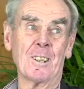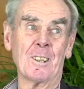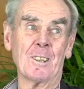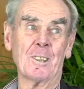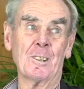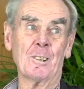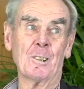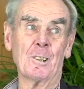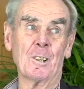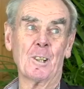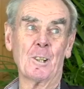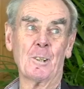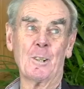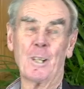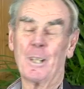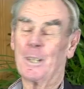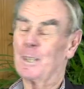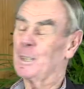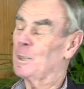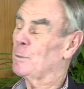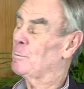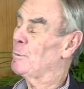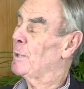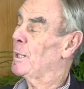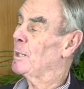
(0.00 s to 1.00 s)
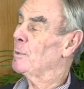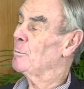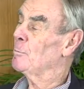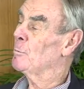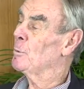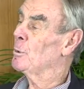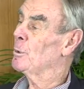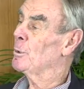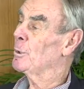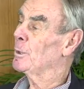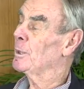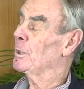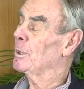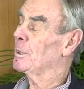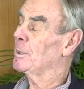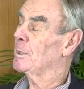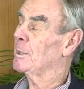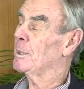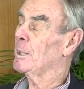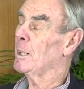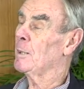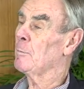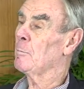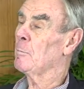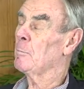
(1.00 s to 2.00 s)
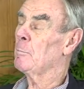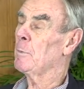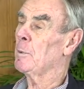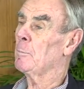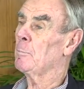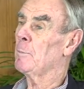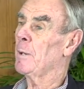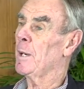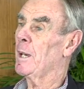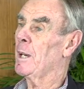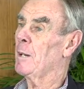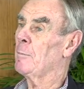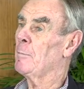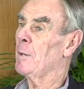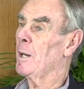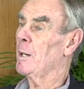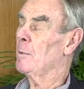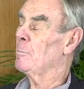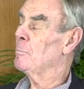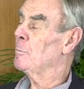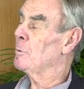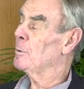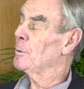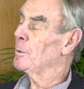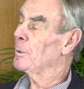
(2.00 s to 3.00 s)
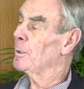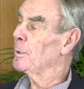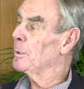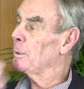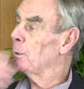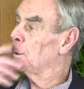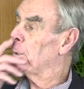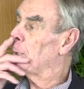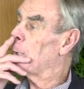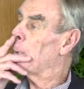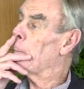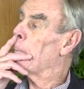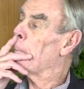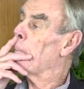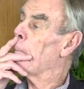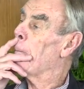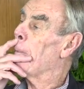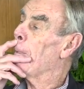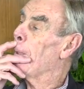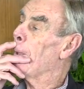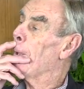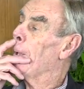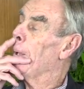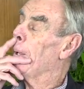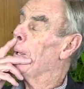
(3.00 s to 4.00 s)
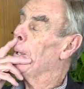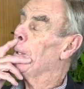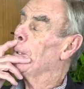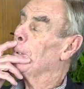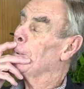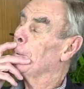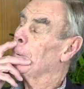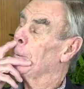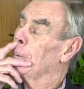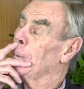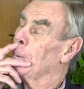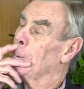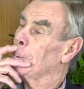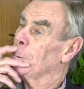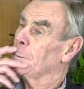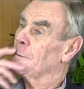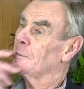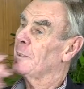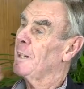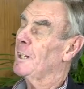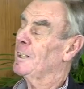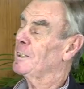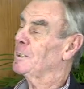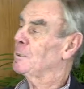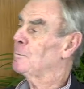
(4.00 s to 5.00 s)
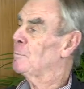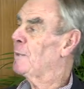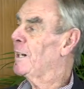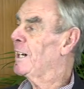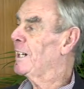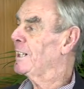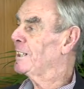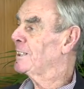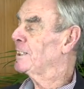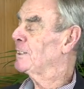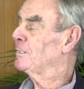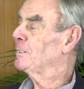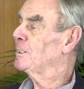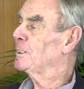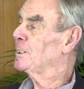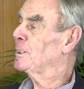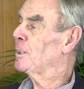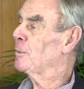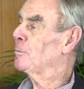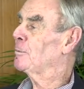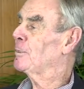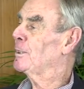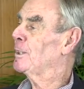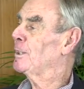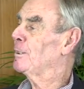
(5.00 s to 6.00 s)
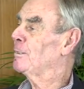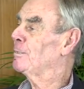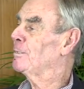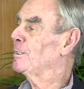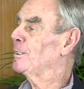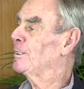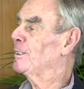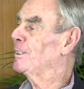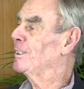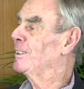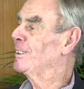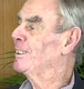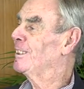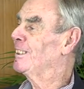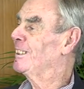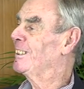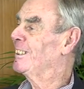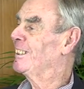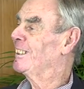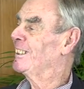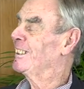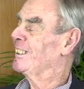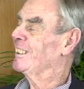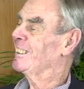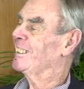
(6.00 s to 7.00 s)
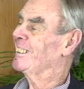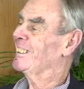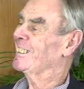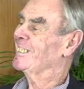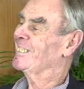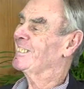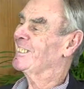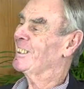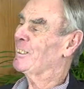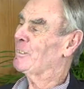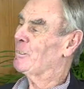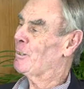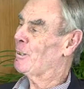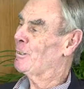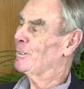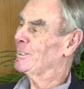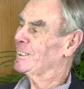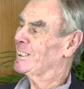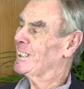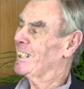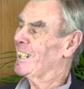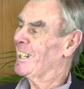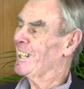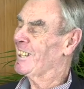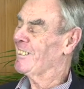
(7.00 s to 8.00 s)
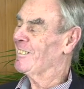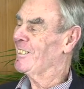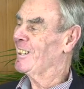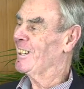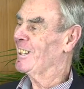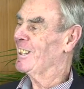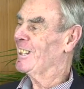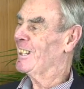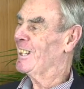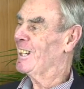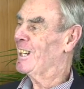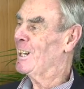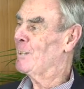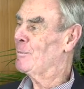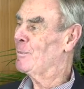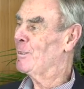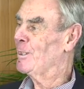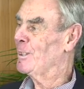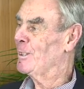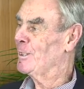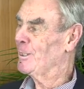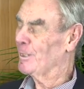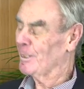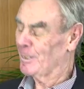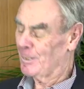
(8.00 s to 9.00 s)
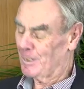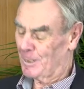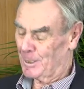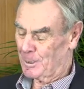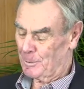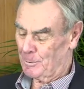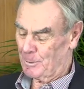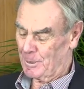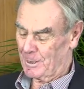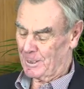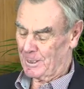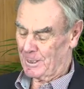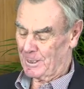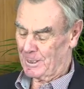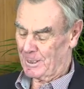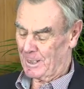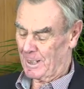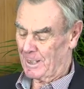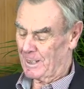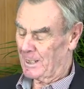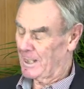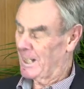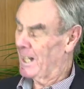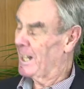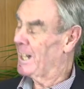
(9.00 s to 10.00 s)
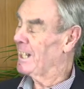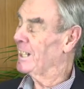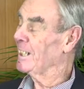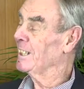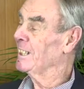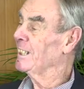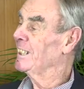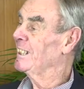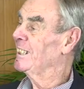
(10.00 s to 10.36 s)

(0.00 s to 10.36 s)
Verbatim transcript: Lou. Lou had his boat moored at, um, big boat moored at yeah. um, Rose Bay, so we stopped there for a, a drink while we were sailing around the harbour on Christmas uh, Day.